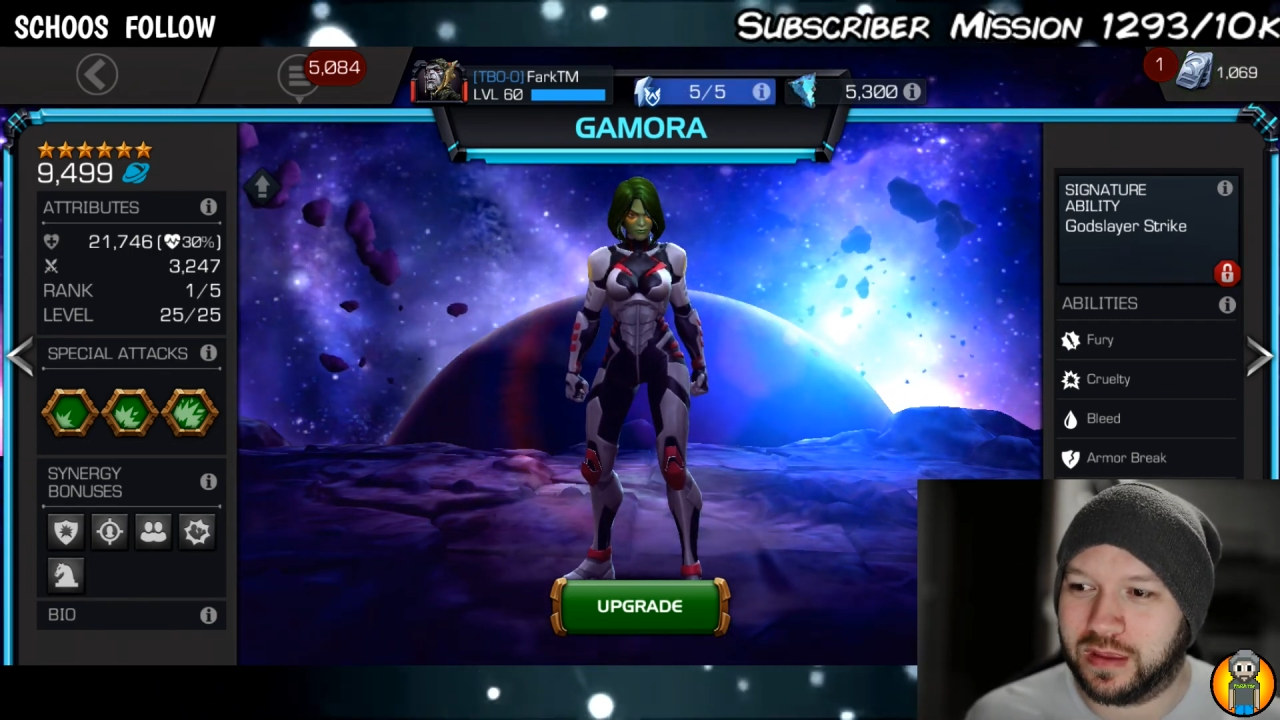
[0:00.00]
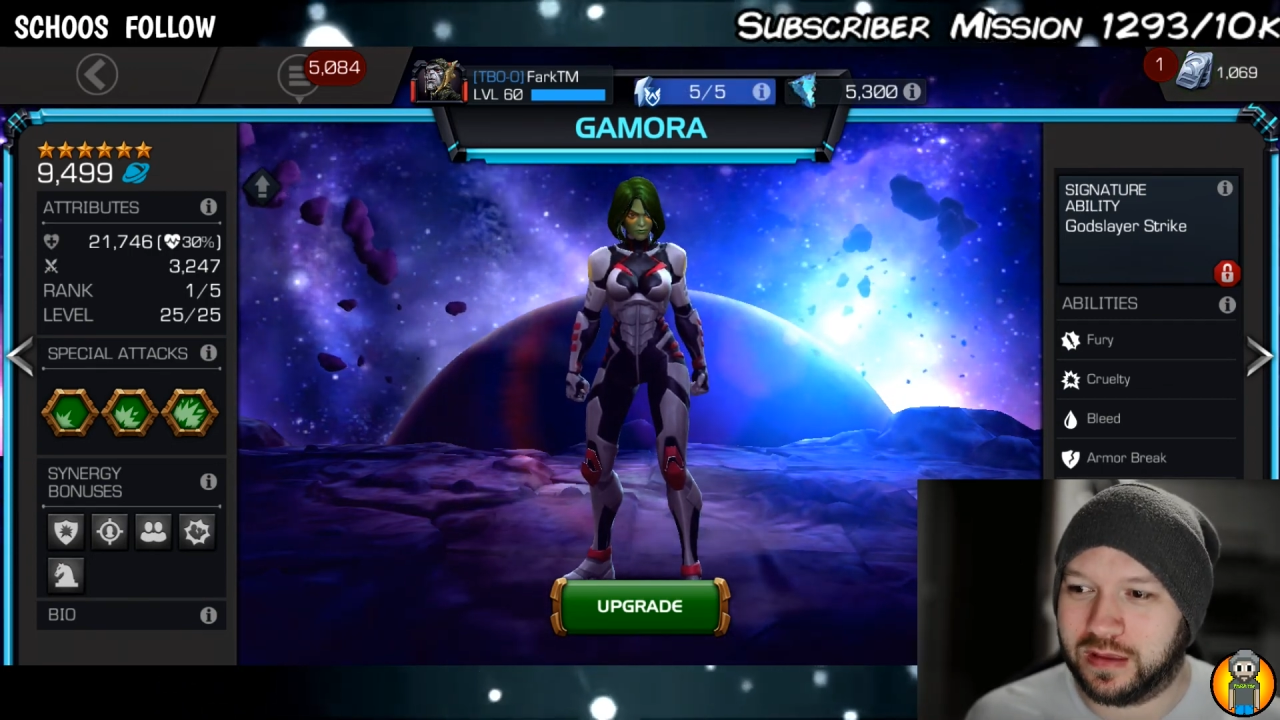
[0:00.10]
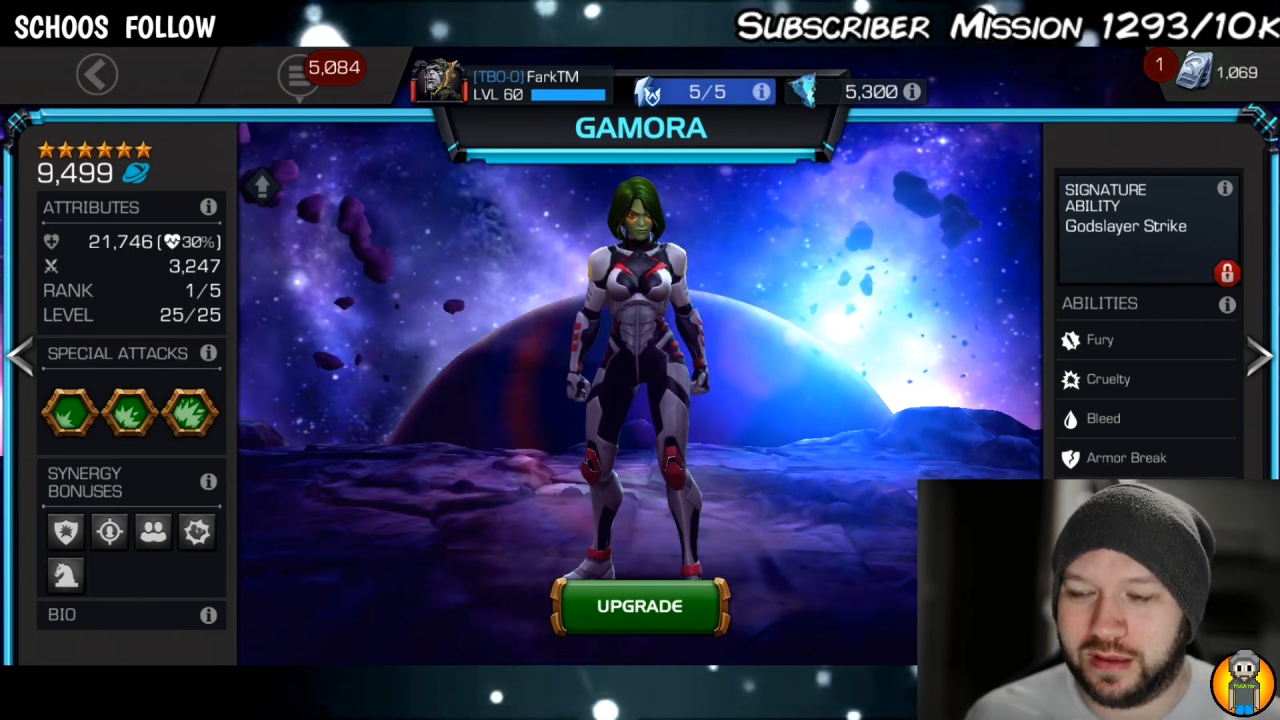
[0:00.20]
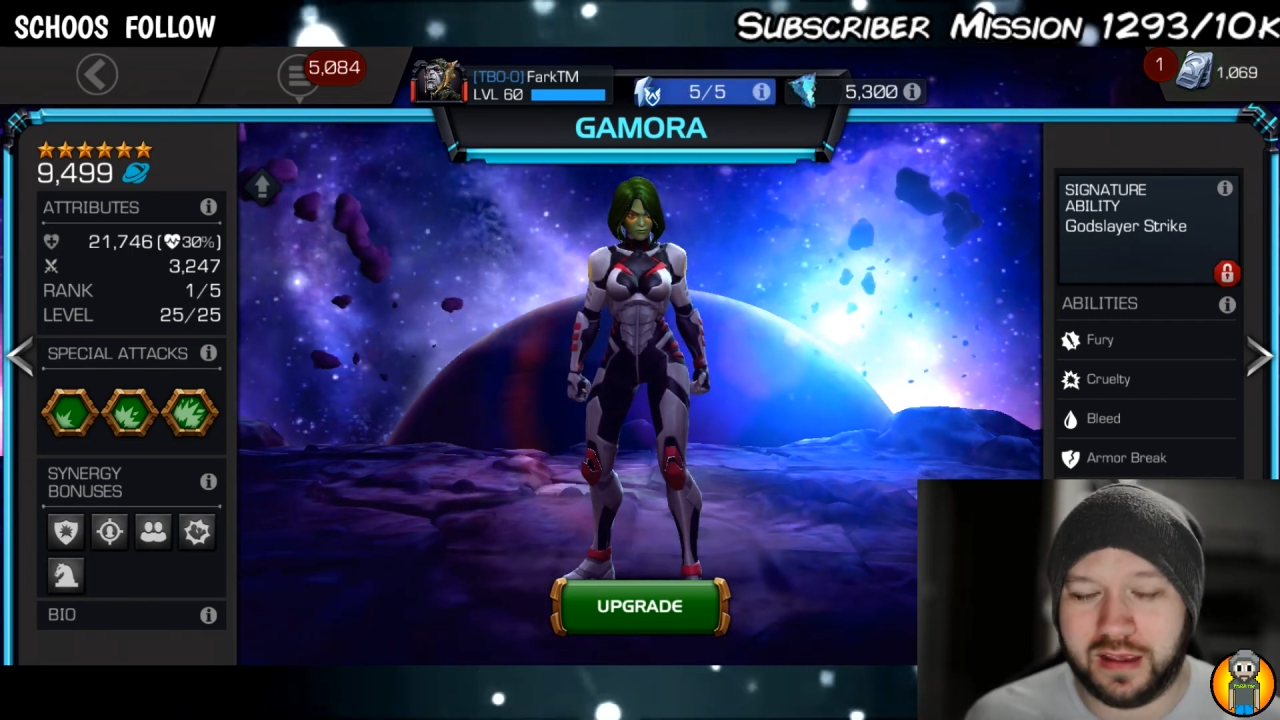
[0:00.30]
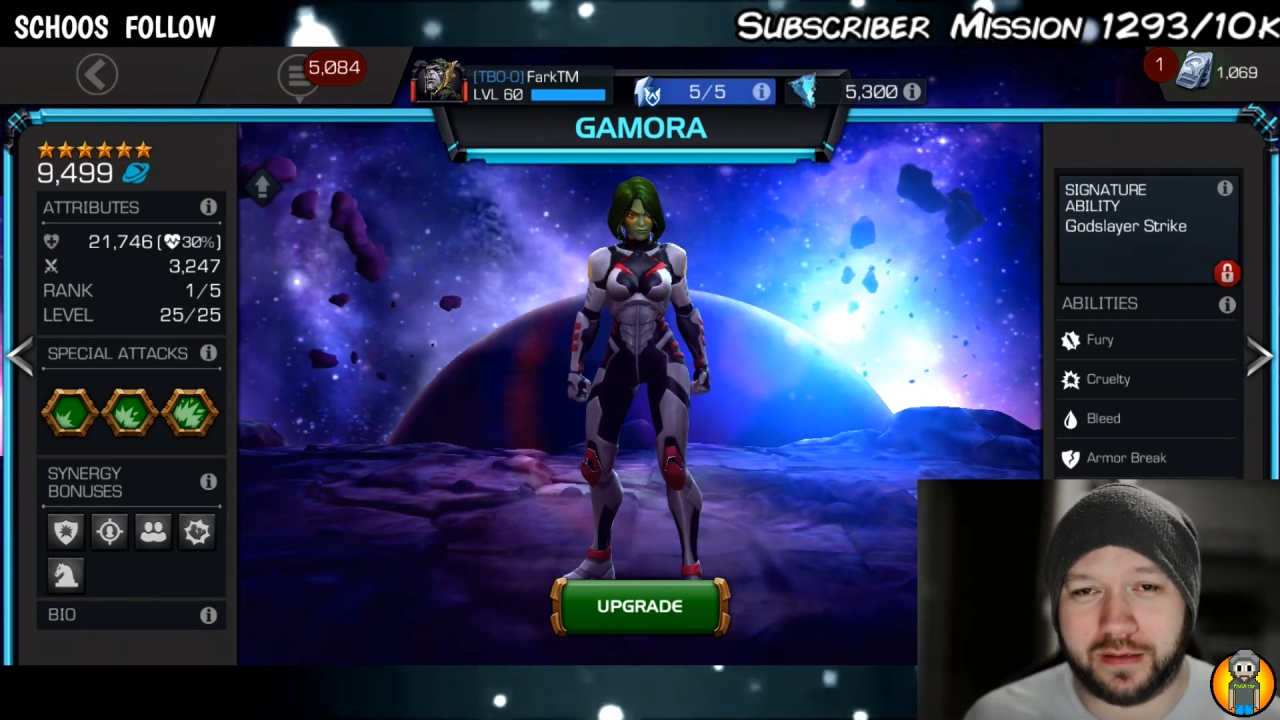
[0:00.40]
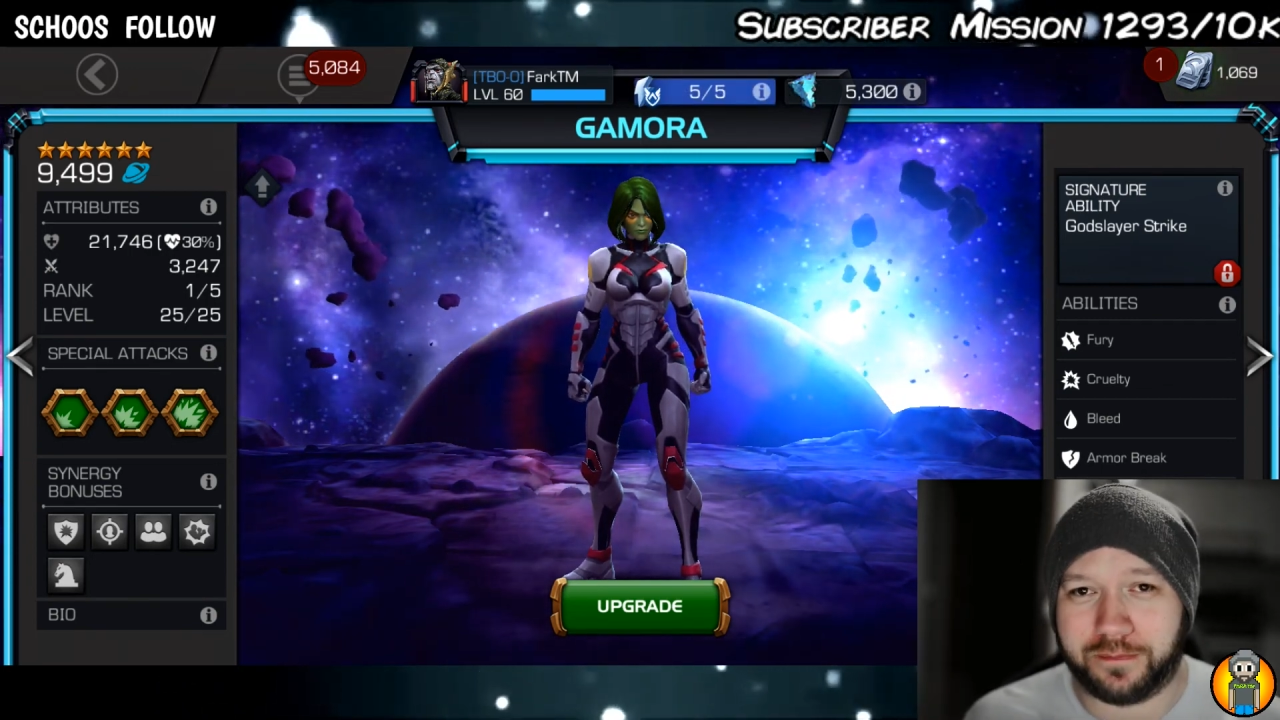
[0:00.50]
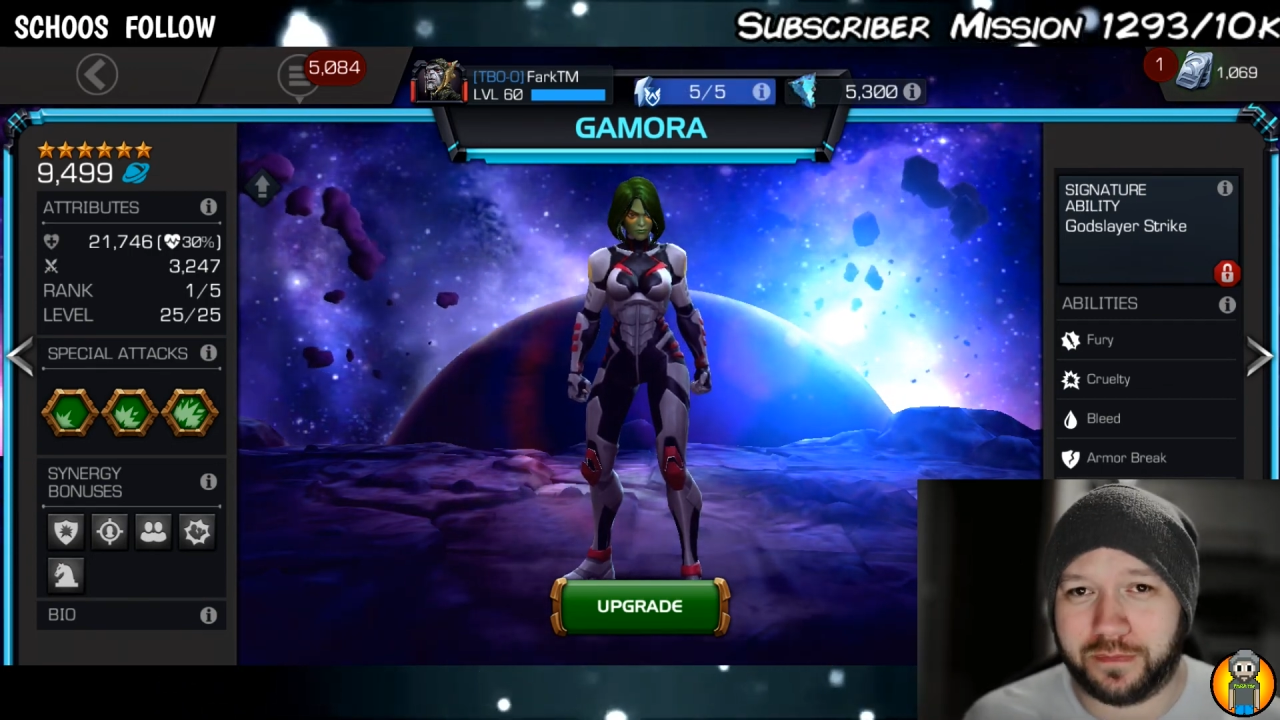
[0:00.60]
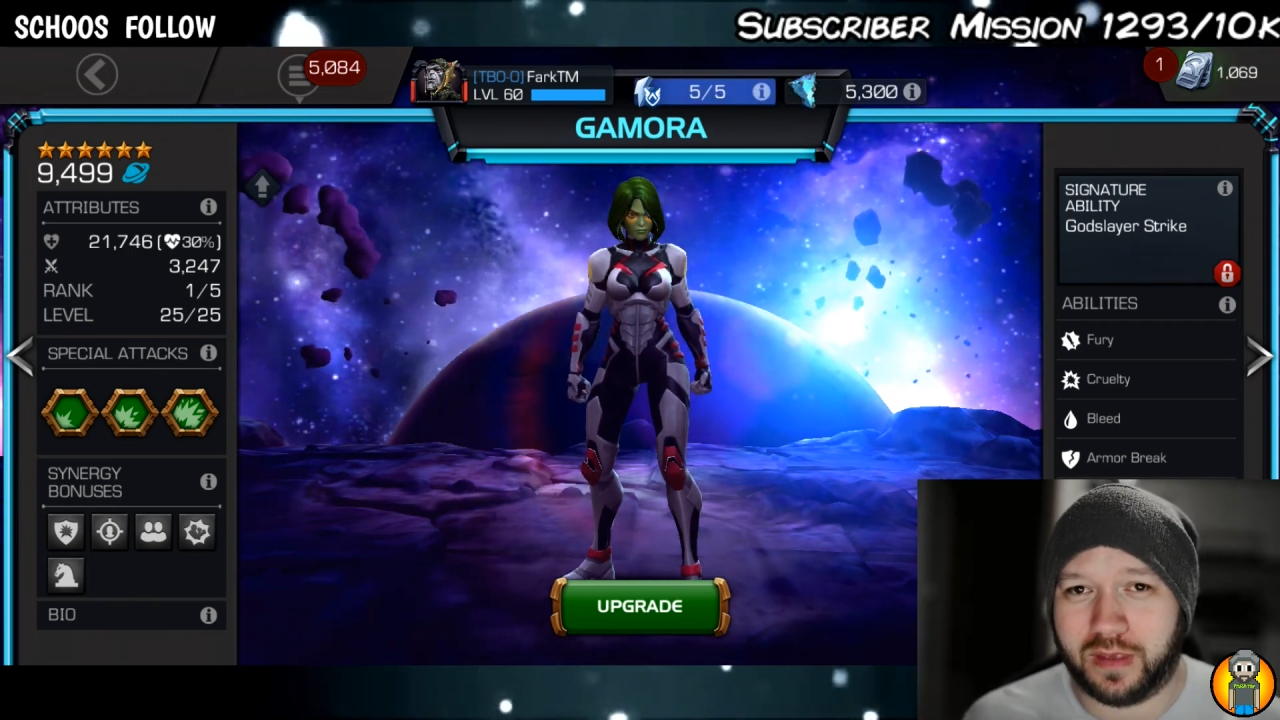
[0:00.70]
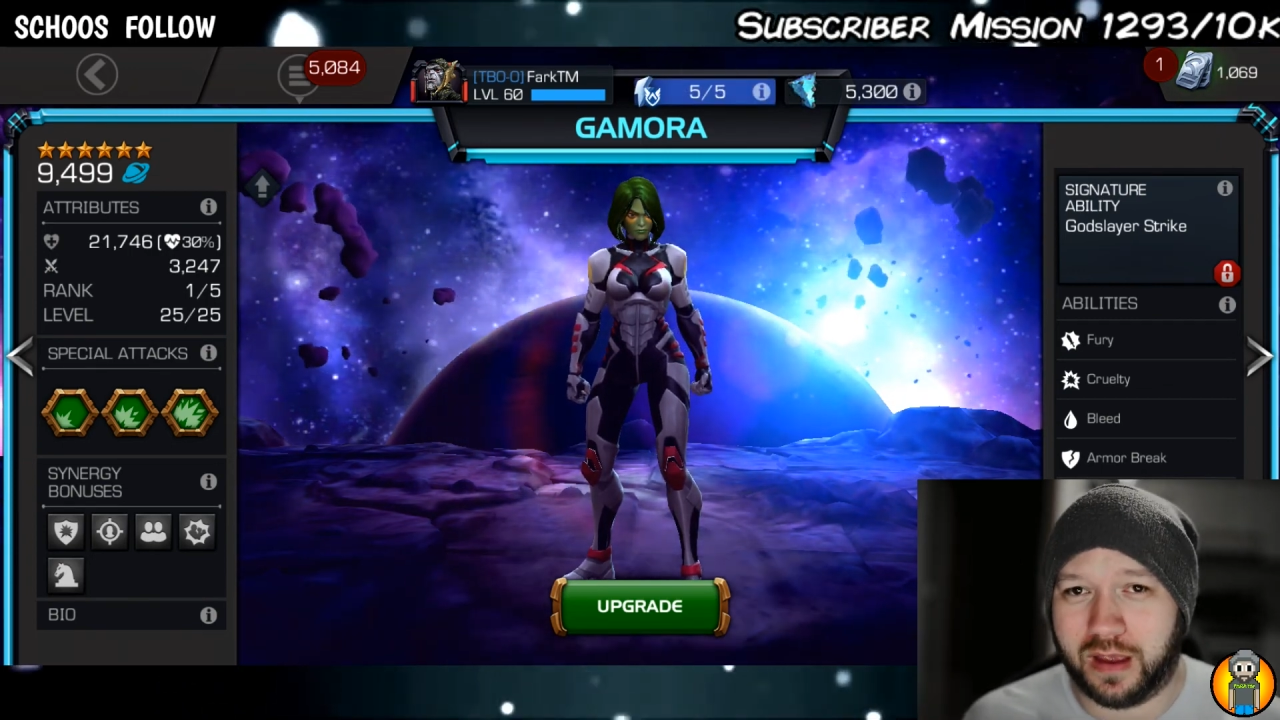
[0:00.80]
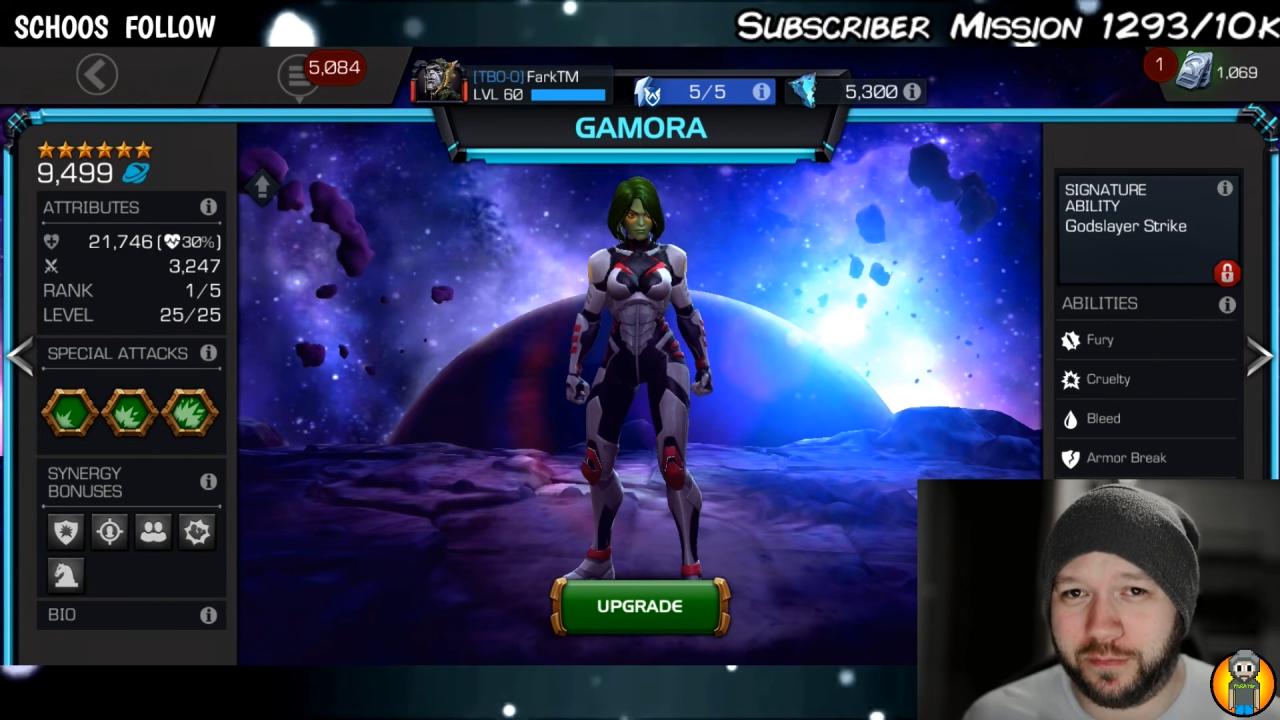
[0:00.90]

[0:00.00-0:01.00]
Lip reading: yeah, I'm